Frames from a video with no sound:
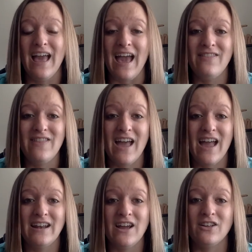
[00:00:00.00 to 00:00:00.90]
And
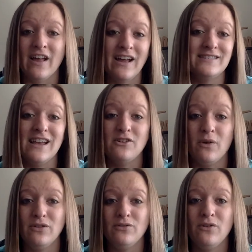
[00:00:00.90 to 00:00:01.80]
then, like I said,
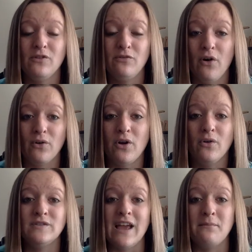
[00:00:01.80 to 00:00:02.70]
going through those
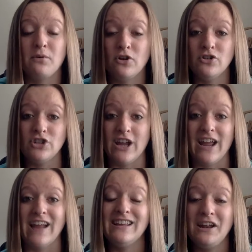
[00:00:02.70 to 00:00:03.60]
photos and
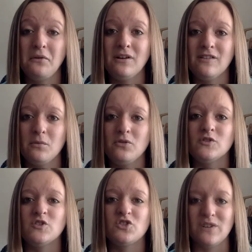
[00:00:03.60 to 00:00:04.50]
purging and getting rid of some of
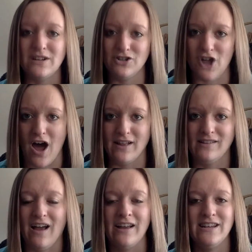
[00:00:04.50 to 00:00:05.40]
those
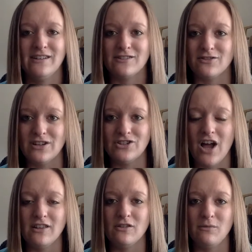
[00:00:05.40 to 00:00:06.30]
screenshots. I take
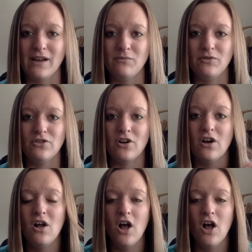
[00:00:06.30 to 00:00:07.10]
screenshots with my computer